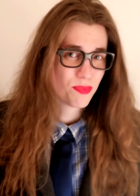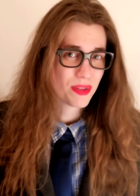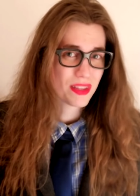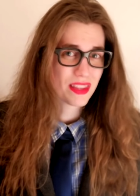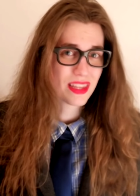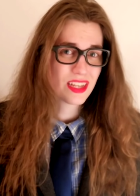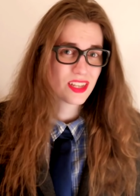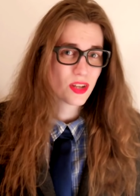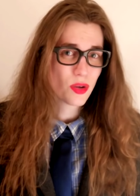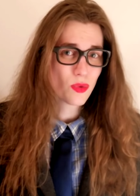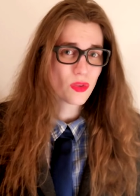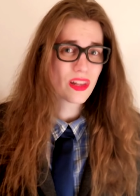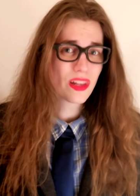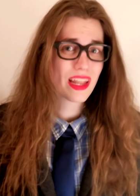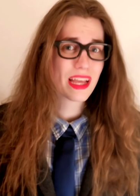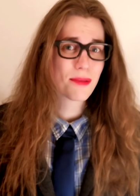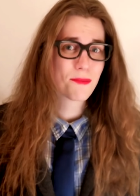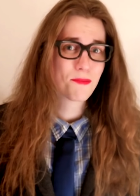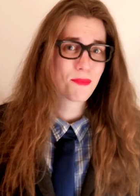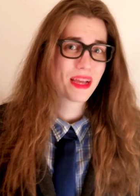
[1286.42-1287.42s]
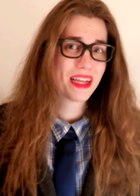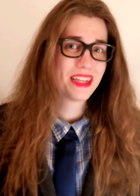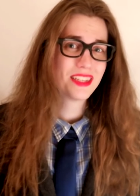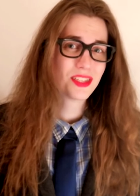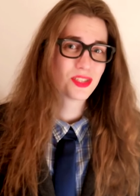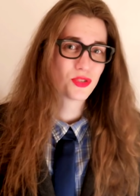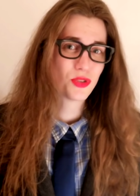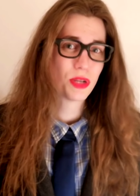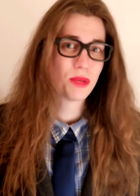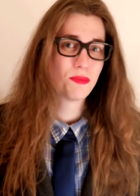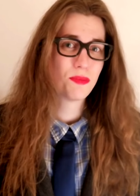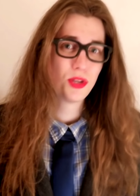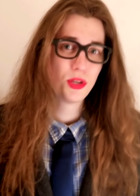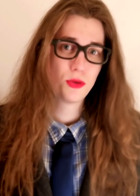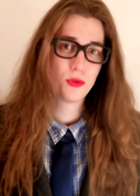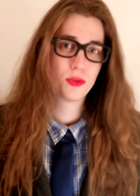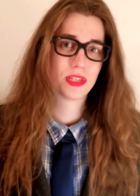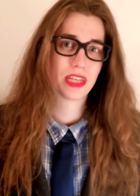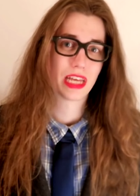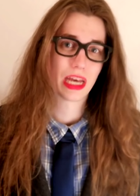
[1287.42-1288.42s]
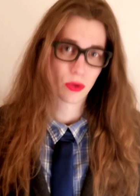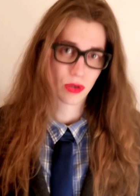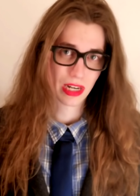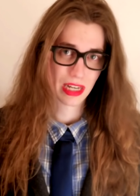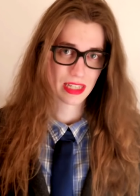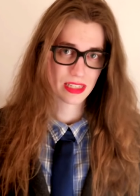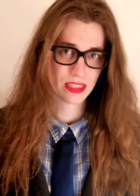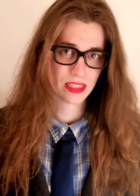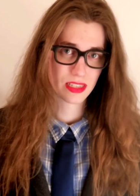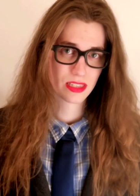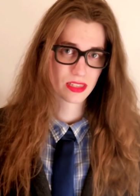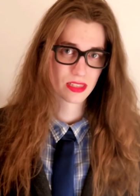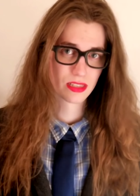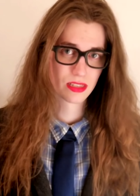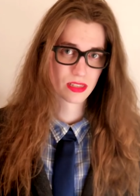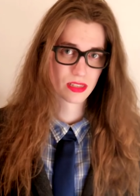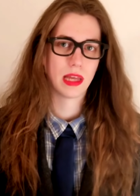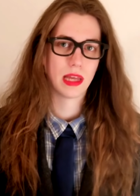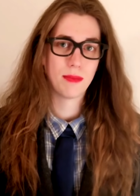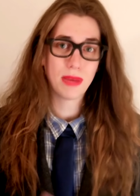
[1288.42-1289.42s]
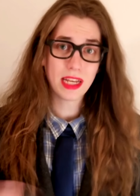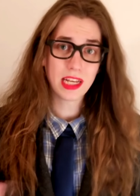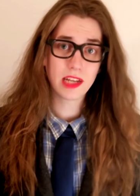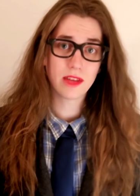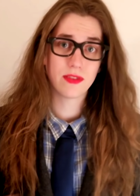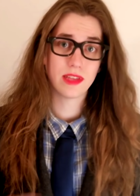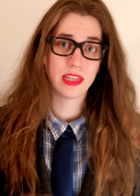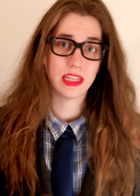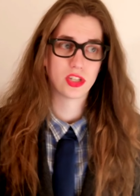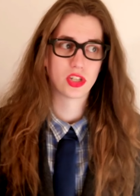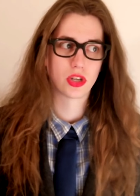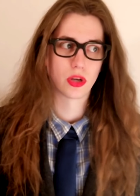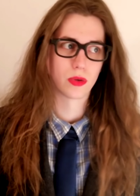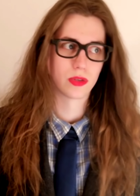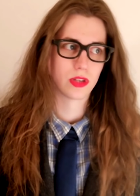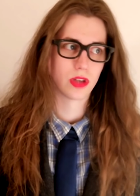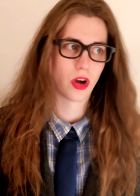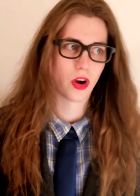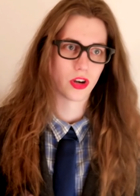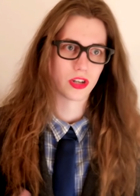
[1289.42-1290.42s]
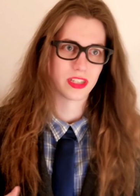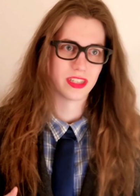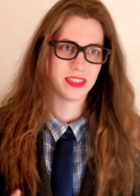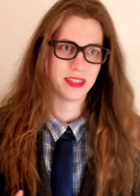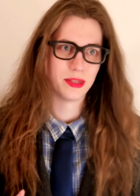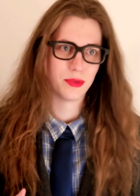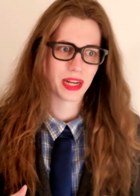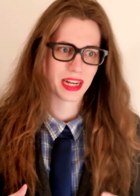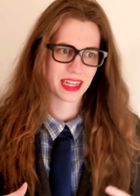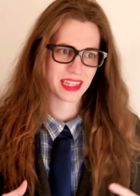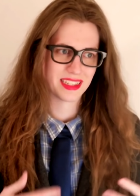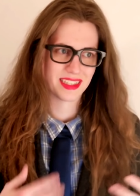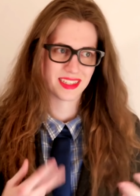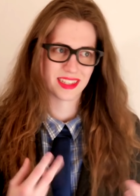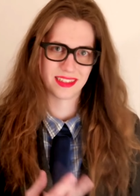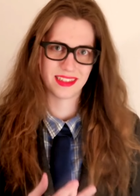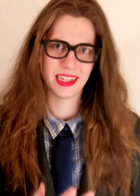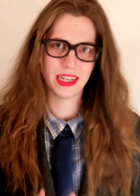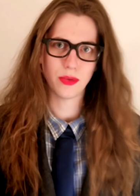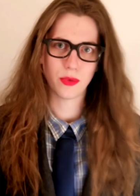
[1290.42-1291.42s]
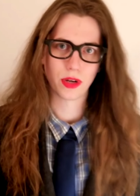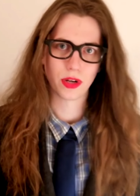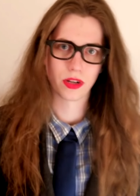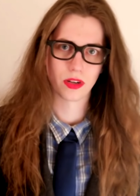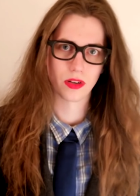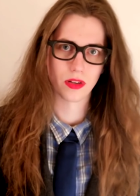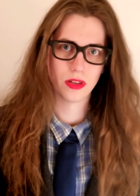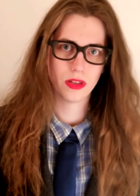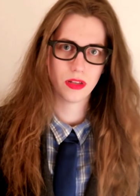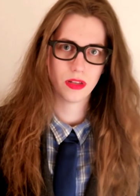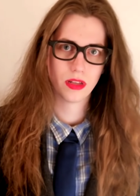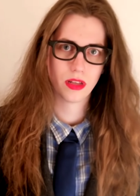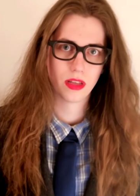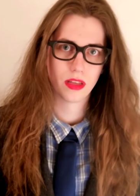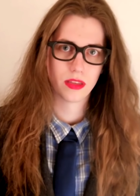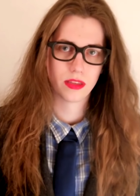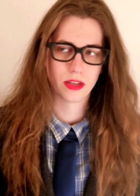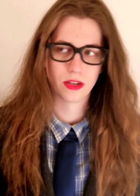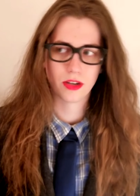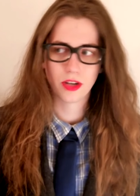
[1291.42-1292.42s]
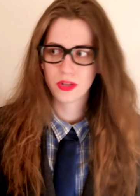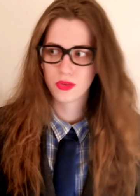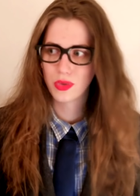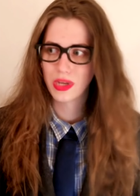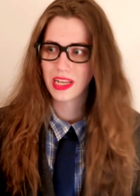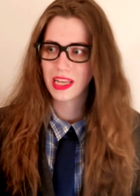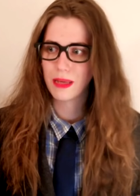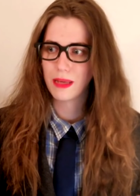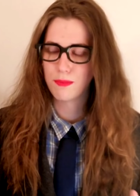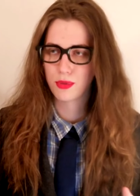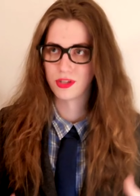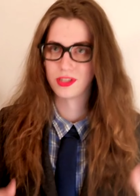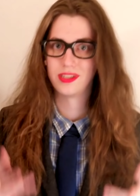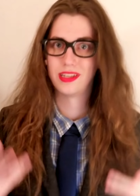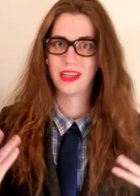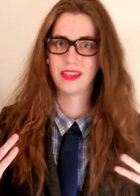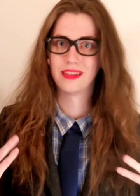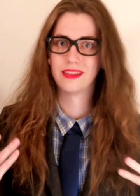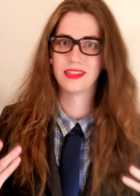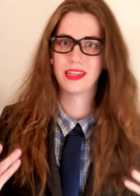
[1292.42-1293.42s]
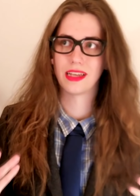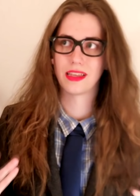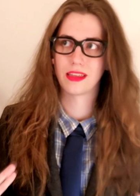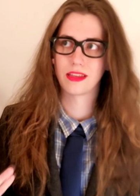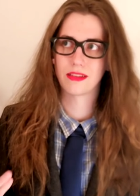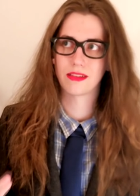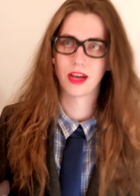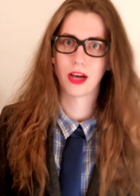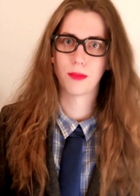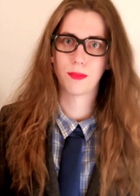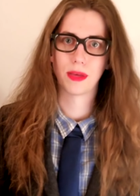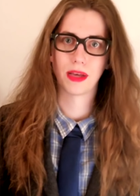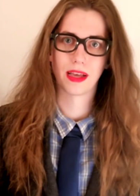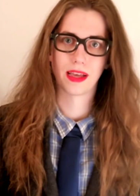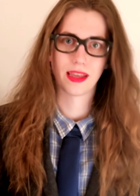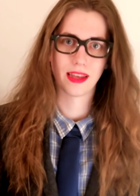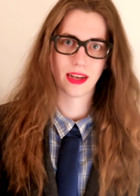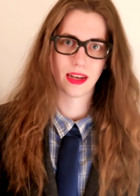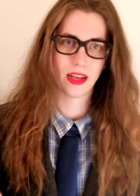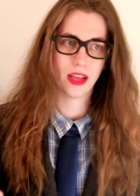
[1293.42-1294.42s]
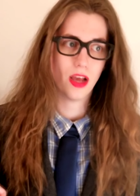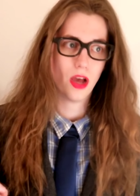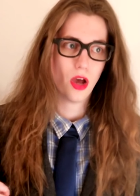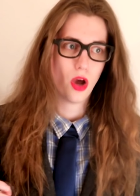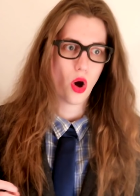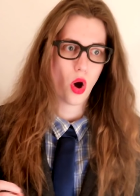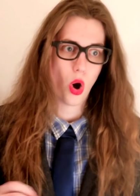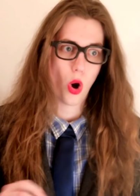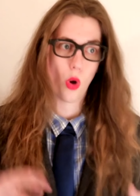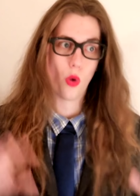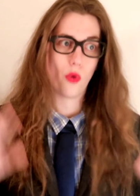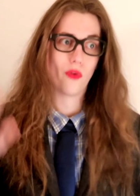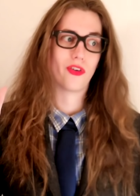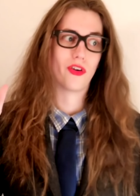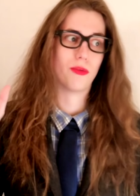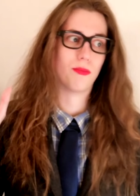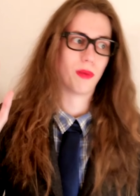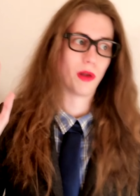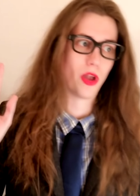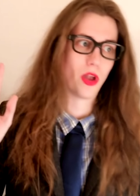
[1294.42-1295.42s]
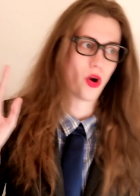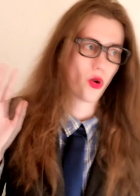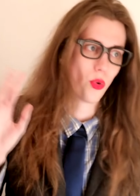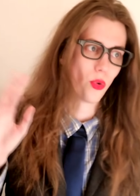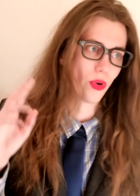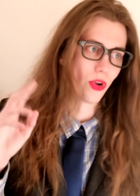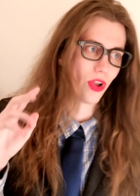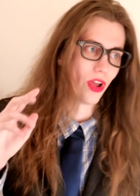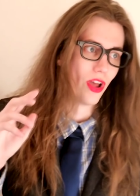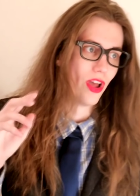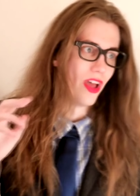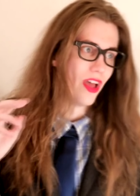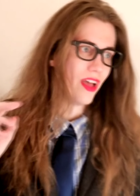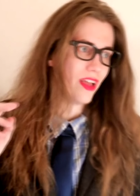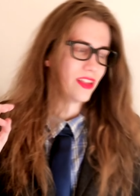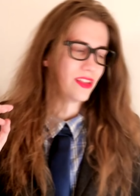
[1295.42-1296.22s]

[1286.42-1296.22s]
But they don't like mainstream news outlets. And many of these shows aren't directly satirical. They're not really presenting the topic in an overblown,